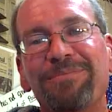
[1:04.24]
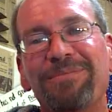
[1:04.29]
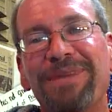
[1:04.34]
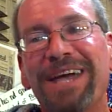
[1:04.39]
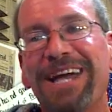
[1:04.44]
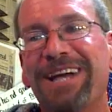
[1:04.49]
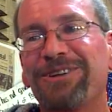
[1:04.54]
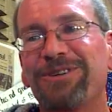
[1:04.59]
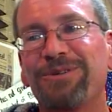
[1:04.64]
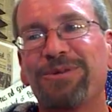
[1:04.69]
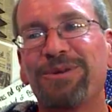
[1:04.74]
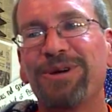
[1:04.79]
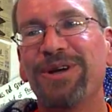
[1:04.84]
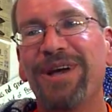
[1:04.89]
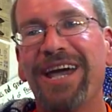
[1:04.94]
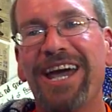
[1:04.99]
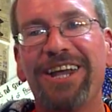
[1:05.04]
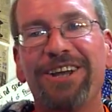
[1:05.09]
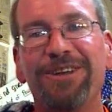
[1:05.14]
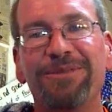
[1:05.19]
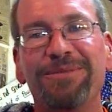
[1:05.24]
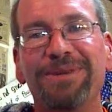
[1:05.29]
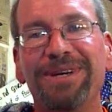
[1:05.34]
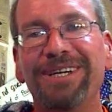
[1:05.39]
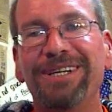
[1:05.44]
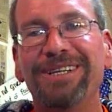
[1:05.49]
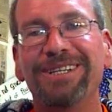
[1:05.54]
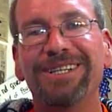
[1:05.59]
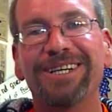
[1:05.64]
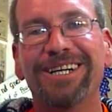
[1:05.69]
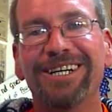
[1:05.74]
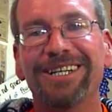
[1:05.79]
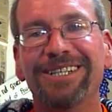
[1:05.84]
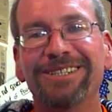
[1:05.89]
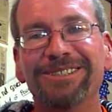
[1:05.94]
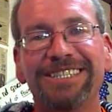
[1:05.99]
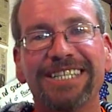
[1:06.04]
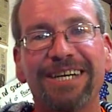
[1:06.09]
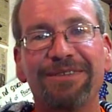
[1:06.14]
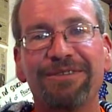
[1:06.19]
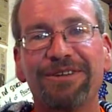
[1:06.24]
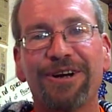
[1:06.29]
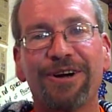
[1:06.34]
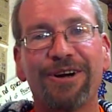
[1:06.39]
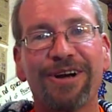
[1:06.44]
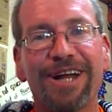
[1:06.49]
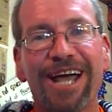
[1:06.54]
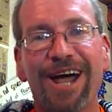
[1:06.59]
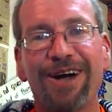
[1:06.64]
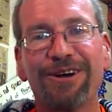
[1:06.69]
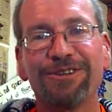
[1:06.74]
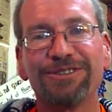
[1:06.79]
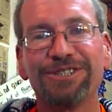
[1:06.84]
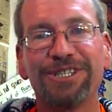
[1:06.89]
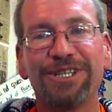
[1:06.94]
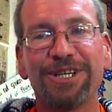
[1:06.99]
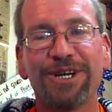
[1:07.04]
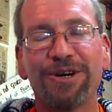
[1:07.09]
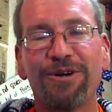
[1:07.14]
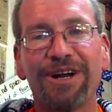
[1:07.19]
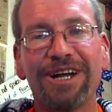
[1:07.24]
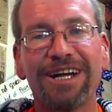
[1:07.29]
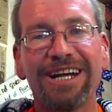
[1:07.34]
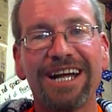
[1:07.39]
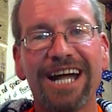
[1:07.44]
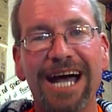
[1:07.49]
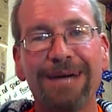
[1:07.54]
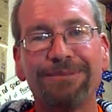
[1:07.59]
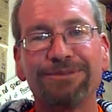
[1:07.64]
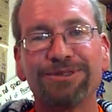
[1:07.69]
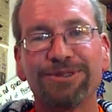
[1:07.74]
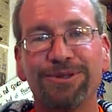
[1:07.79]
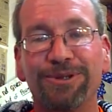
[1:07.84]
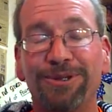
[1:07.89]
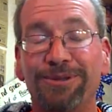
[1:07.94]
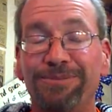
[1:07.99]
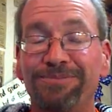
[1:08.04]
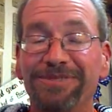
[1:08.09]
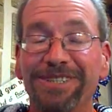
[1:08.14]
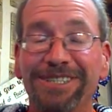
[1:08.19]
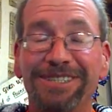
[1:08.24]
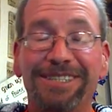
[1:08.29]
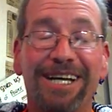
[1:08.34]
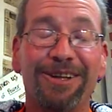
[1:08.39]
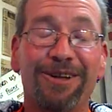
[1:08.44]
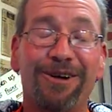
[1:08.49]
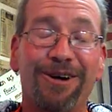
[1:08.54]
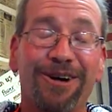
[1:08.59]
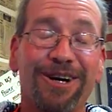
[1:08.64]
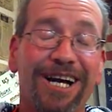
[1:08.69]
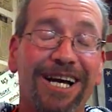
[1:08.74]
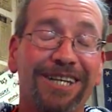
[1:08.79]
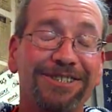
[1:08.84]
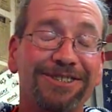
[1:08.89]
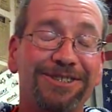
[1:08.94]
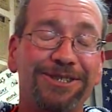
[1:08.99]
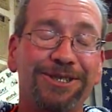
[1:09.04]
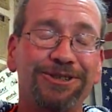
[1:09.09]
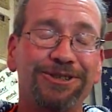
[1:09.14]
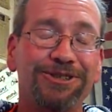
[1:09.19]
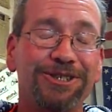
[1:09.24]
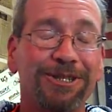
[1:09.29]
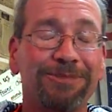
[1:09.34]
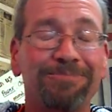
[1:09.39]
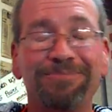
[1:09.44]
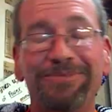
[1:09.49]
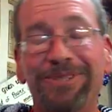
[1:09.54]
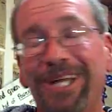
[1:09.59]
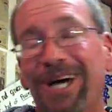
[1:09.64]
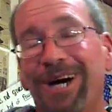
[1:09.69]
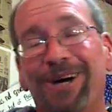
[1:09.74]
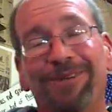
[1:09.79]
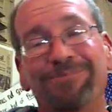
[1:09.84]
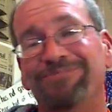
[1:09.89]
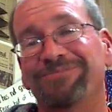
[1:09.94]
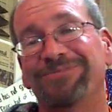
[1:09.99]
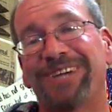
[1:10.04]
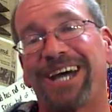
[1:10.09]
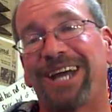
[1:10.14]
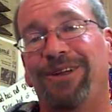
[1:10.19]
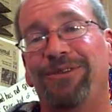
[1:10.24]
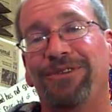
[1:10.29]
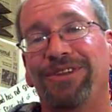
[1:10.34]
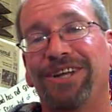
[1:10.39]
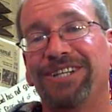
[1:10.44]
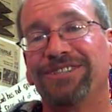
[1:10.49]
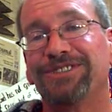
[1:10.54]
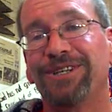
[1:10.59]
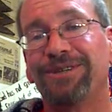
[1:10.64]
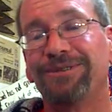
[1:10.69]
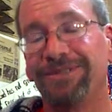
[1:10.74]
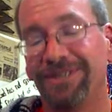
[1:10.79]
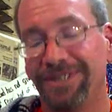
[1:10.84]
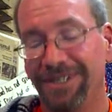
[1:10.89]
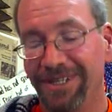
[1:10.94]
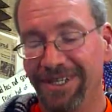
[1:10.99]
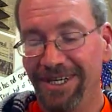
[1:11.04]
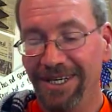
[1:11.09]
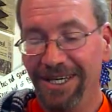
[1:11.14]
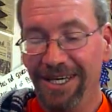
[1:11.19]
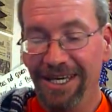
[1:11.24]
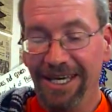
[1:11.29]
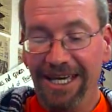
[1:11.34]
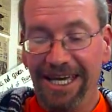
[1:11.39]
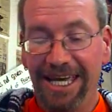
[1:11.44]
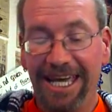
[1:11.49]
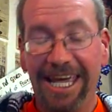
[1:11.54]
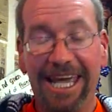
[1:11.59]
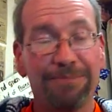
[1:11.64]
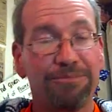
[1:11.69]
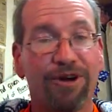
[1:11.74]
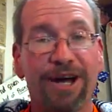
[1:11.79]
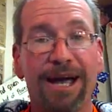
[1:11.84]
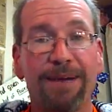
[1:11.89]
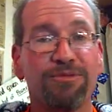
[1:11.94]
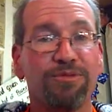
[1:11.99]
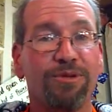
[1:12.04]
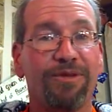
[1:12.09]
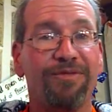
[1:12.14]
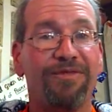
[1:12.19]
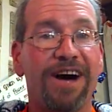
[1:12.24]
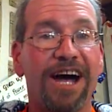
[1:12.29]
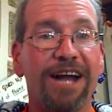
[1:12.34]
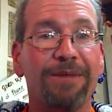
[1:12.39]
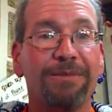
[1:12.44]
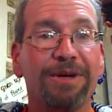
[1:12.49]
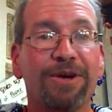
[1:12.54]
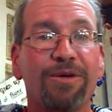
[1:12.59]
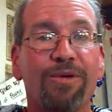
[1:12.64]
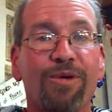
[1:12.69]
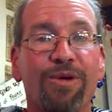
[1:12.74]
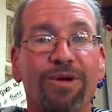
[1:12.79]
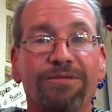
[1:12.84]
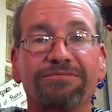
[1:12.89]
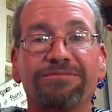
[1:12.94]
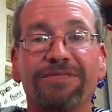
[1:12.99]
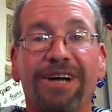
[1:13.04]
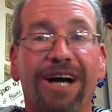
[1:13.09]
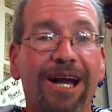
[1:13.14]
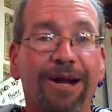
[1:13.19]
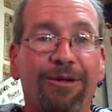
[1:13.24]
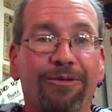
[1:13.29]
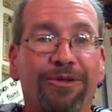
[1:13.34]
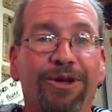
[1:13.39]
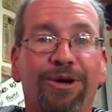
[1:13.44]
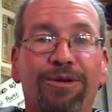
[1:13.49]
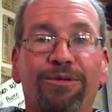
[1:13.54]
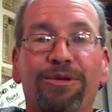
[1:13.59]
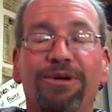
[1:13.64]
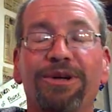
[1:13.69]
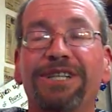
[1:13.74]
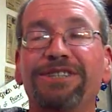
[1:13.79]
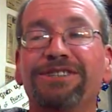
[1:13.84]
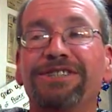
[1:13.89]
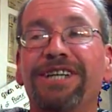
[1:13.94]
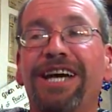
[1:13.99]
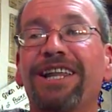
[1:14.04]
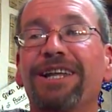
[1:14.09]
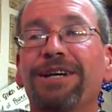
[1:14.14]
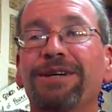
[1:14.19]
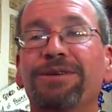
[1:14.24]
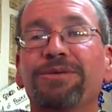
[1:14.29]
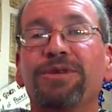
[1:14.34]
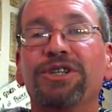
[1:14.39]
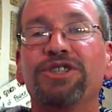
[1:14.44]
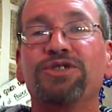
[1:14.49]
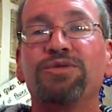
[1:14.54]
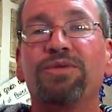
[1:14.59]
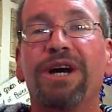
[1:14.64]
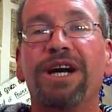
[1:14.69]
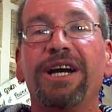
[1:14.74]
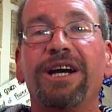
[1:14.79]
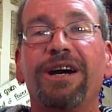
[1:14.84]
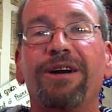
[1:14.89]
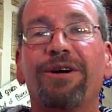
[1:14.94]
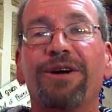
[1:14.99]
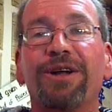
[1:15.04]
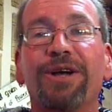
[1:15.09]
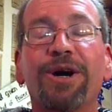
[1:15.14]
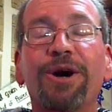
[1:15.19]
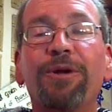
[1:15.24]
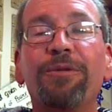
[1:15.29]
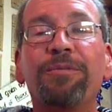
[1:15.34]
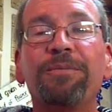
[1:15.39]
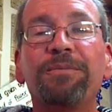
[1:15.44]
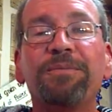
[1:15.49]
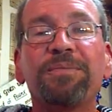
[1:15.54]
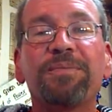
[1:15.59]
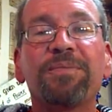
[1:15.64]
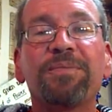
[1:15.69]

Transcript: make it to where you had to be uh, 700 hours in an accredited cop school. Is that law constitutional? No, I don't think so. And perhaps we'll fight them in court. I don't know what, exactly which way I'm going to go.